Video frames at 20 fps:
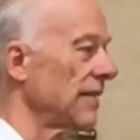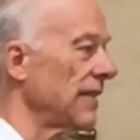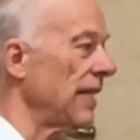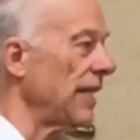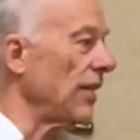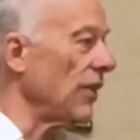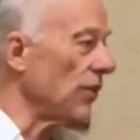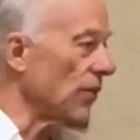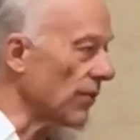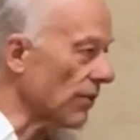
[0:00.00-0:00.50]

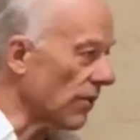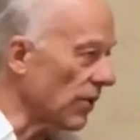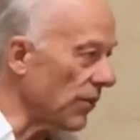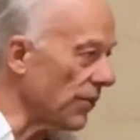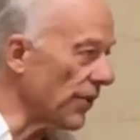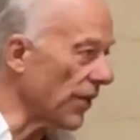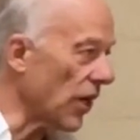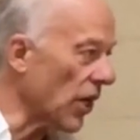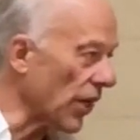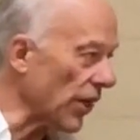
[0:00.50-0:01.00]
In your
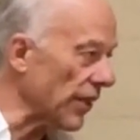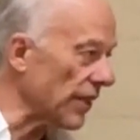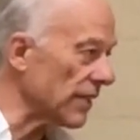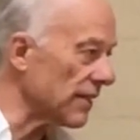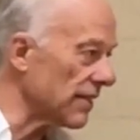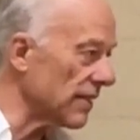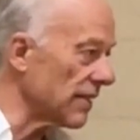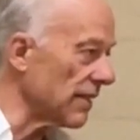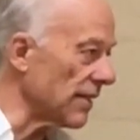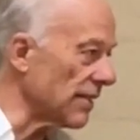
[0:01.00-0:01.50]
own heart
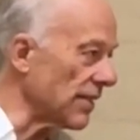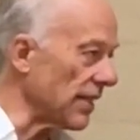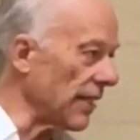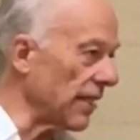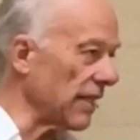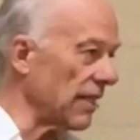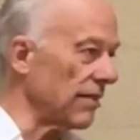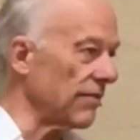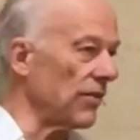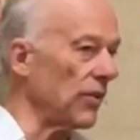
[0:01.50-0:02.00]
is the
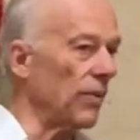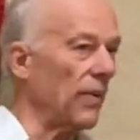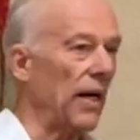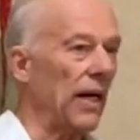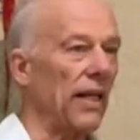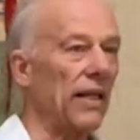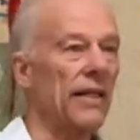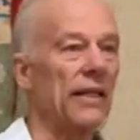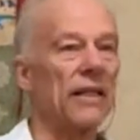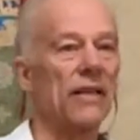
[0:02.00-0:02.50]
end of
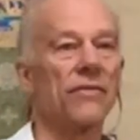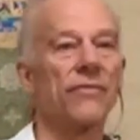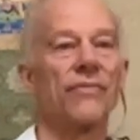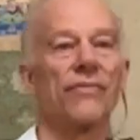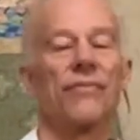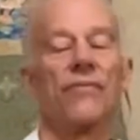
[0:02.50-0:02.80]
duality.